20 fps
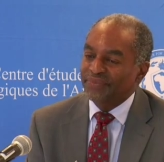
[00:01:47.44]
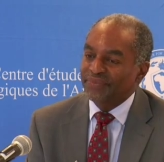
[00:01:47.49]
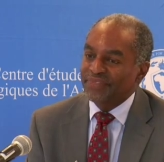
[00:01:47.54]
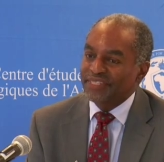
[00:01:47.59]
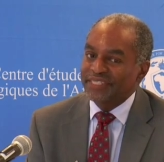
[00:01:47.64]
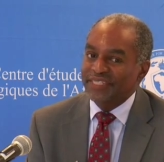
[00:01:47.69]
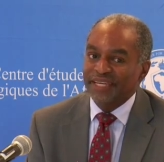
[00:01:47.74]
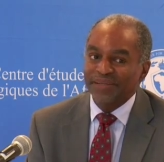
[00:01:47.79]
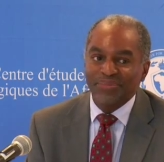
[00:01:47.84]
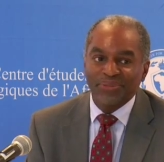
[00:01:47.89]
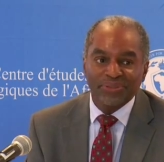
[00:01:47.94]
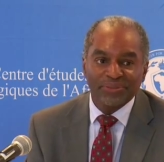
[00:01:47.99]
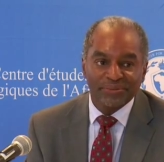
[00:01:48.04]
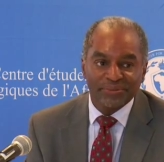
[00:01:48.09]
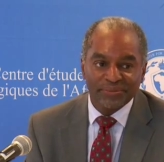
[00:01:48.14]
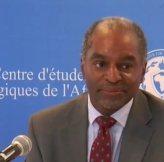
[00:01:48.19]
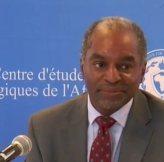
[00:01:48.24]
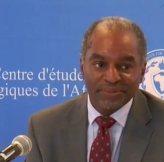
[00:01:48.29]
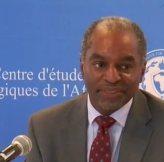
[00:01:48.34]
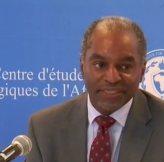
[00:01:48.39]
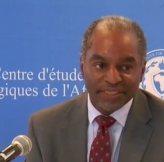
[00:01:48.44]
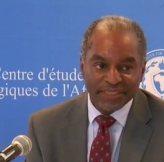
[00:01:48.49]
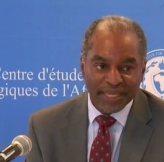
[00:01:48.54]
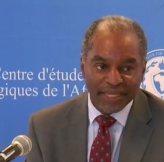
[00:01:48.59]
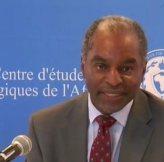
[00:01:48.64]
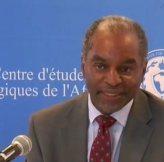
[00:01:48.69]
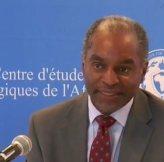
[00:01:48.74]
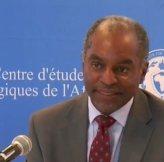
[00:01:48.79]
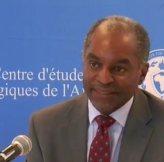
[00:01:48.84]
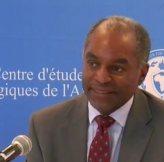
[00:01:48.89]
stable
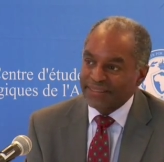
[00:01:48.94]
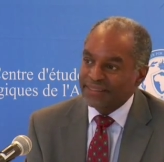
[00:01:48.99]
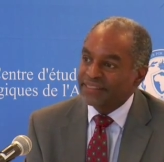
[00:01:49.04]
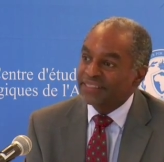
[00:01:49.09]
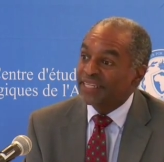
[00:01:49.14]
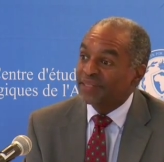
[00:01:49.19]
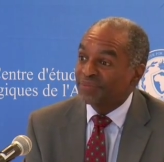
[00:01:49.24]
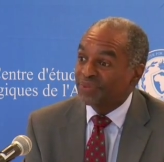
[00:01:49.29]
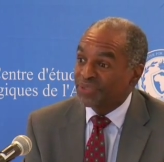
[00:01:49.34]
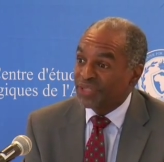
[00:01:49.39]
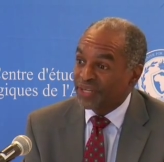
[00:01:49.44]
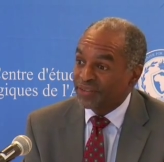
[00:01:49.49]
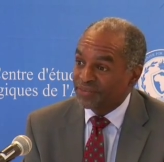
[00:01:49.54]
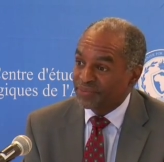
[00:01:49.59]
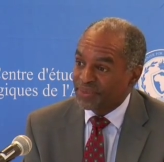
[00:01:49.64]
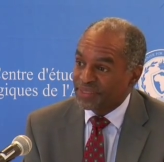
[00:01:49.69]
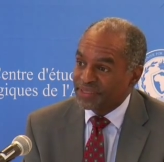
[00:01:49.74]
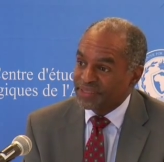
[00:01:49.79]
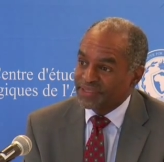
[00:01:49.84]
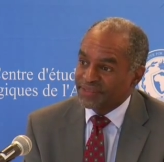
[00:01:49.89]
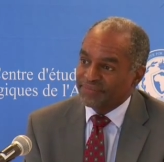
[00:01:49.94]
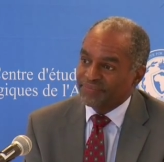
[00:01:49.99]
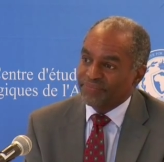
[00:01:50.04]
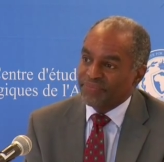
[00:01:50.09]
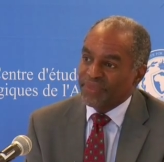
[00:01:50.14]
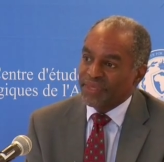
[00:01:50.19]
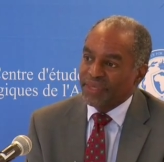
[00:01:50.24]
societies and stable governments.